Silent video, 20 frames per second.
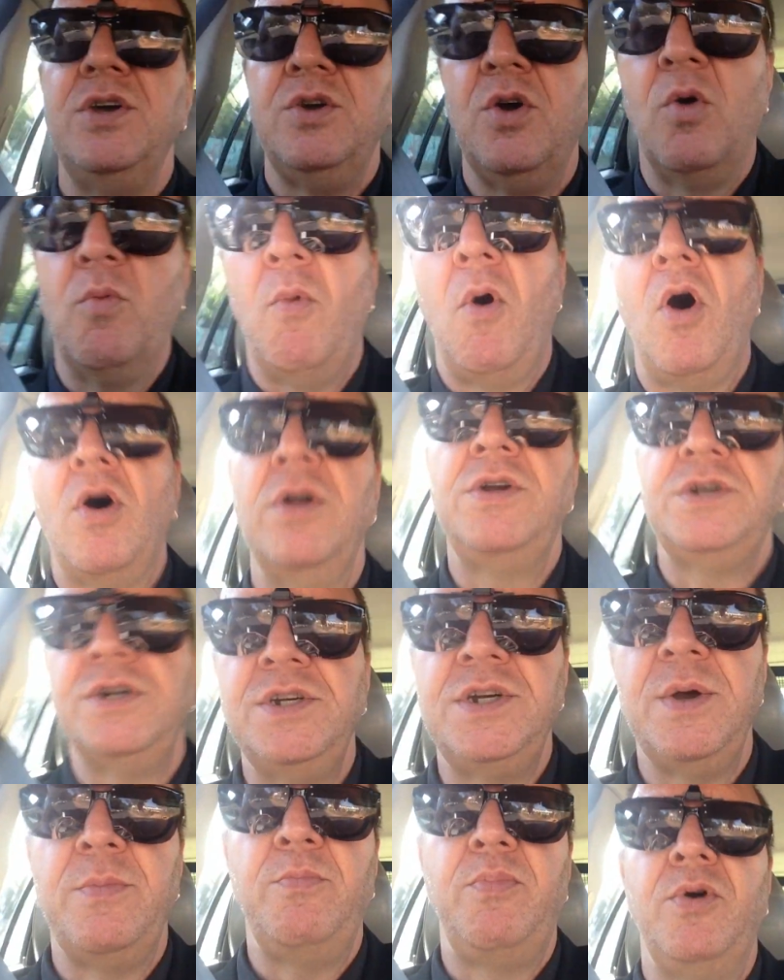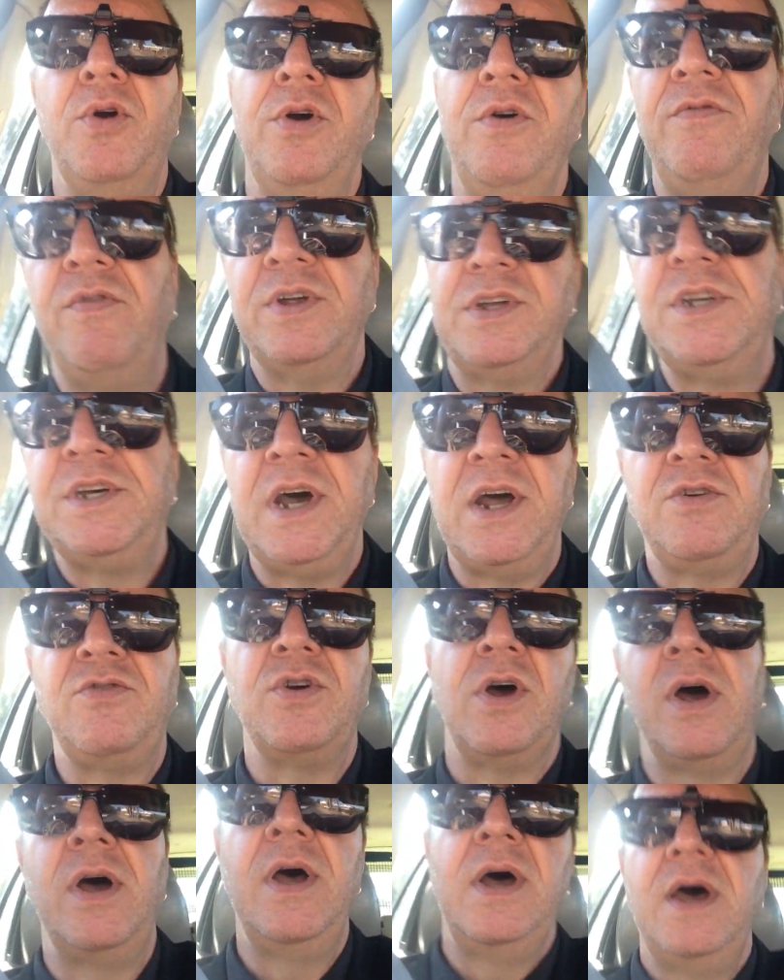your margins improve
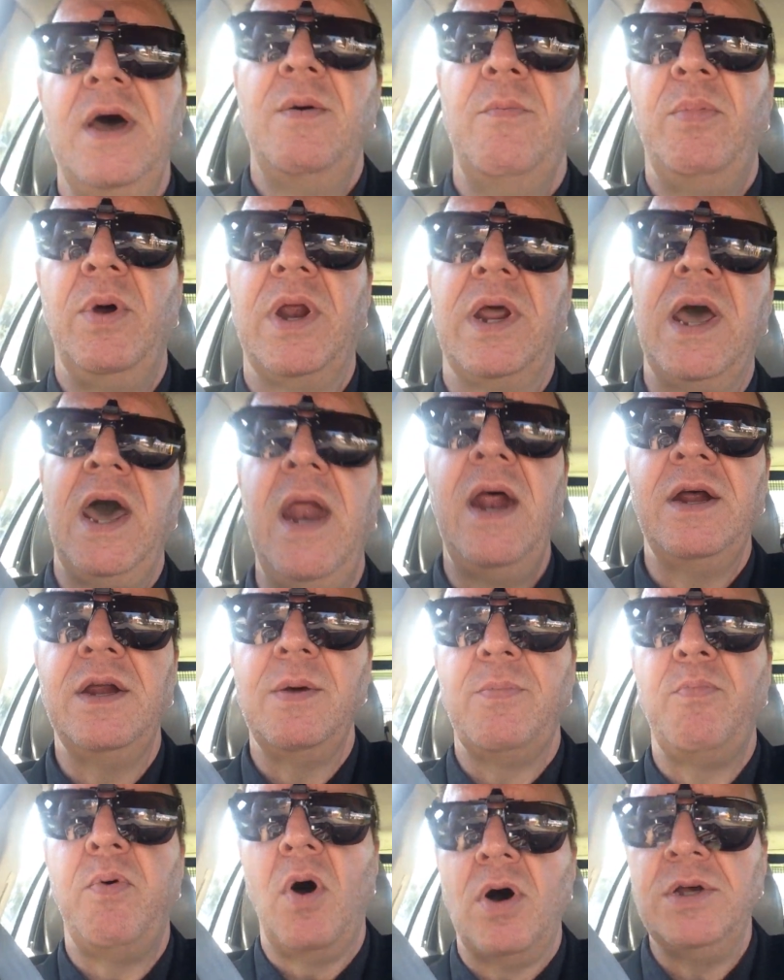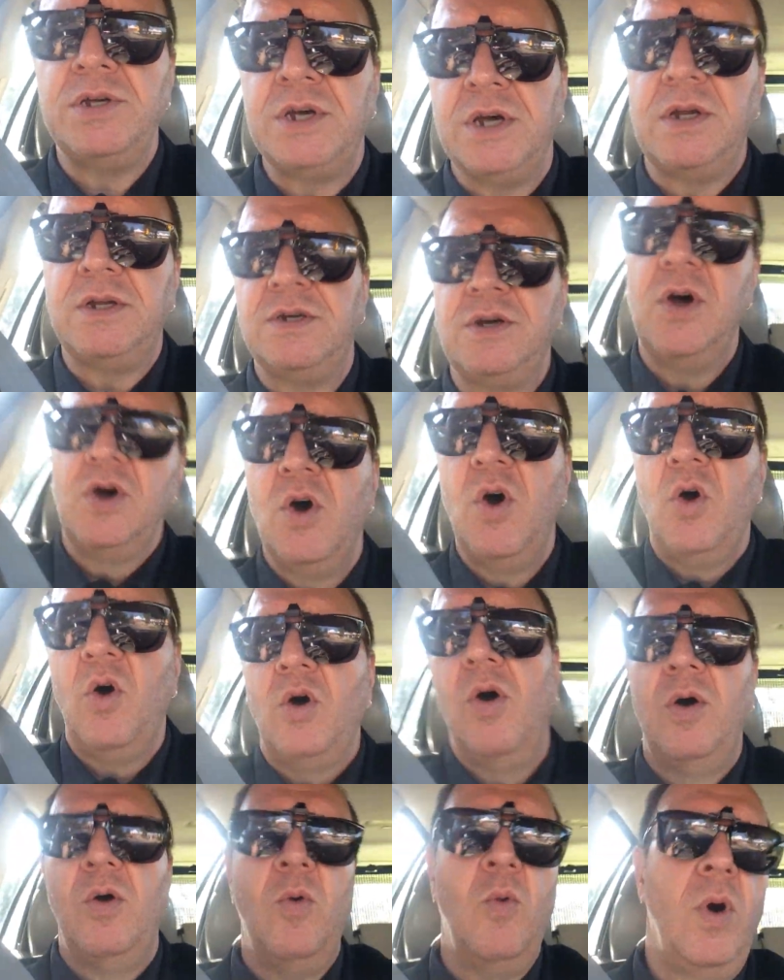etc but get a deposit
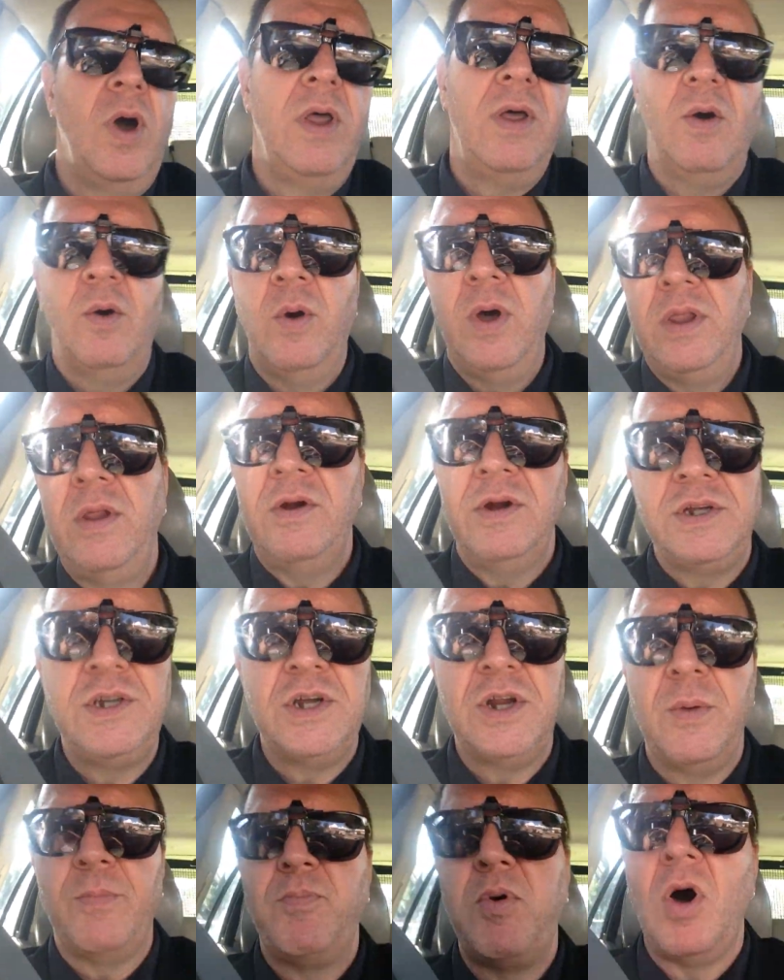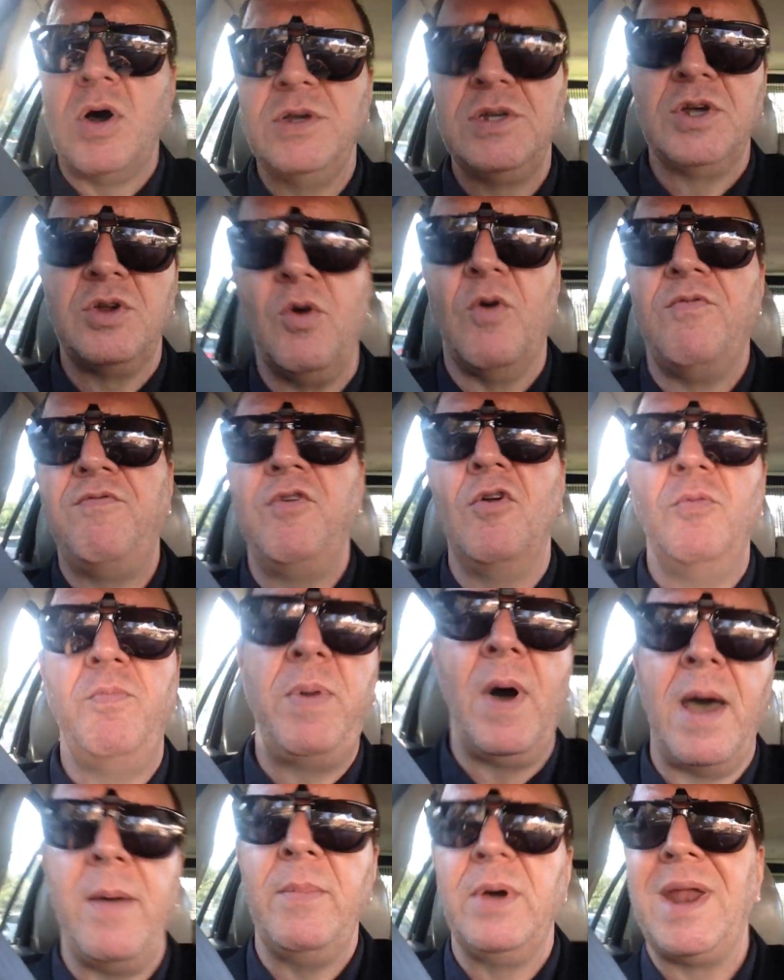whether it's a deposit or full
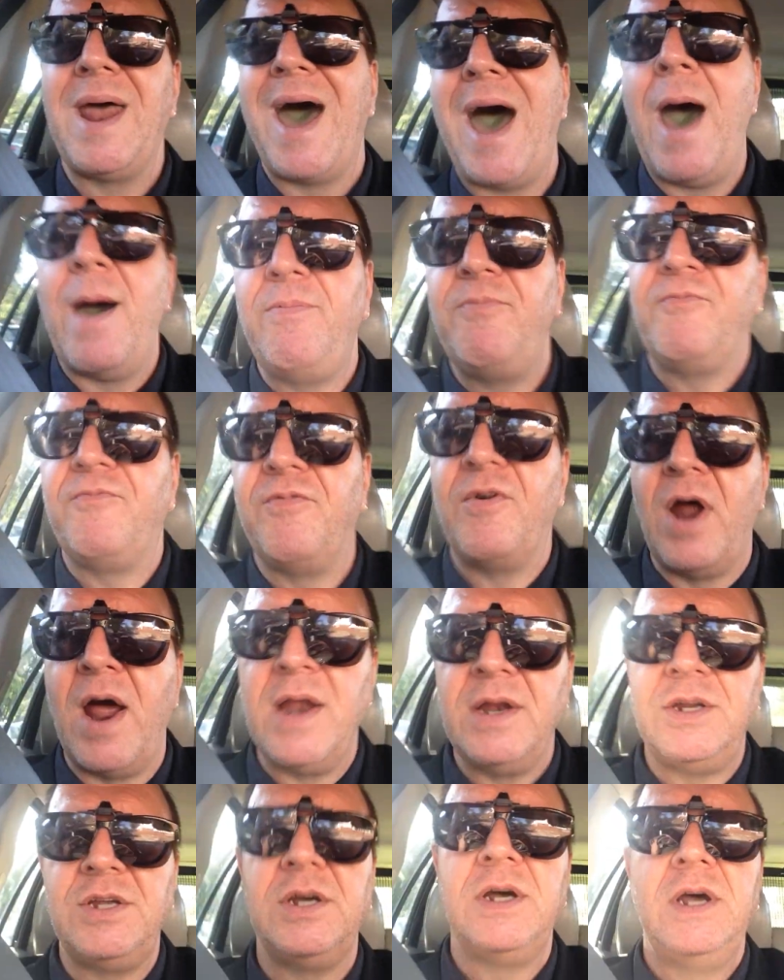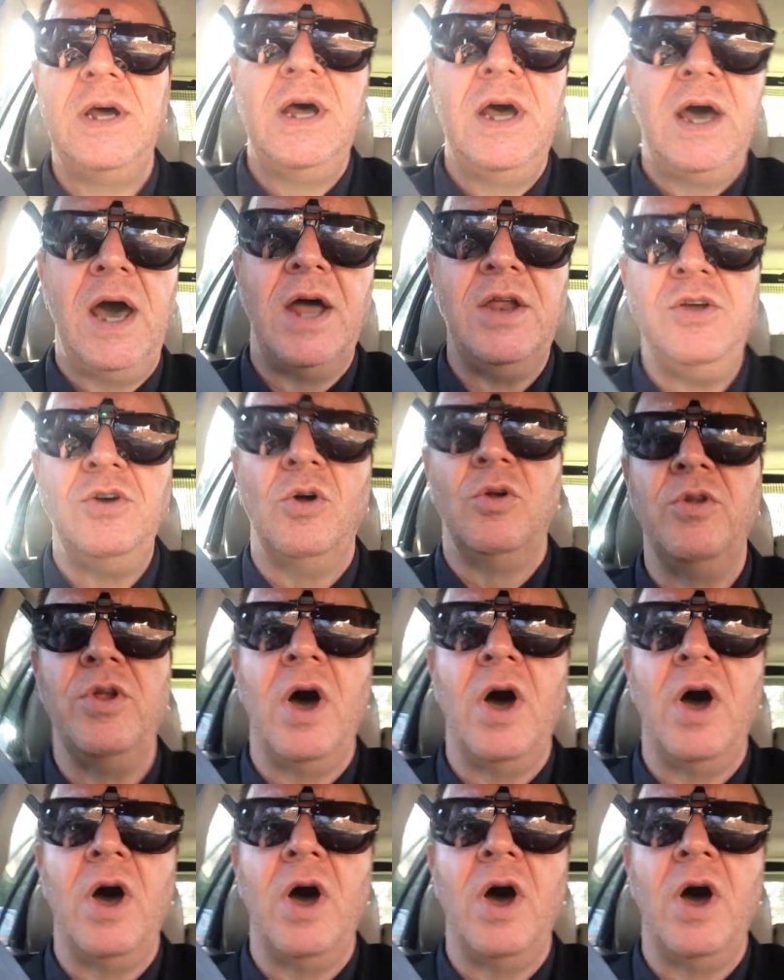payment up front and you'll